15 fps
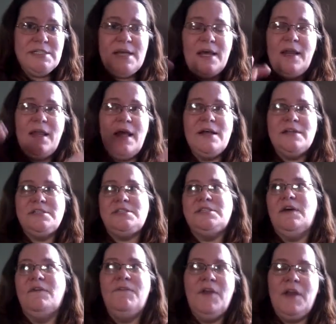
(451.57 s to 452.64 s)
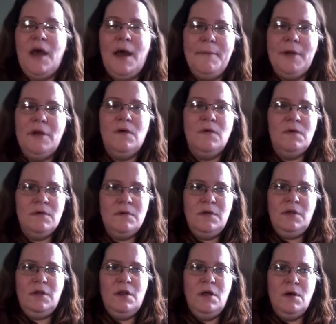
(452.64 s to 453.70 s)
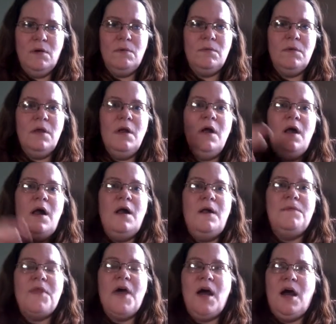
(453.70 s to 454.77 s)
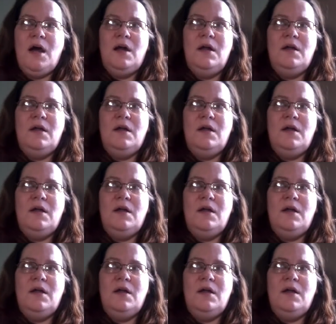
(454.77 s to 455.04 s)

and that's phenomenal. That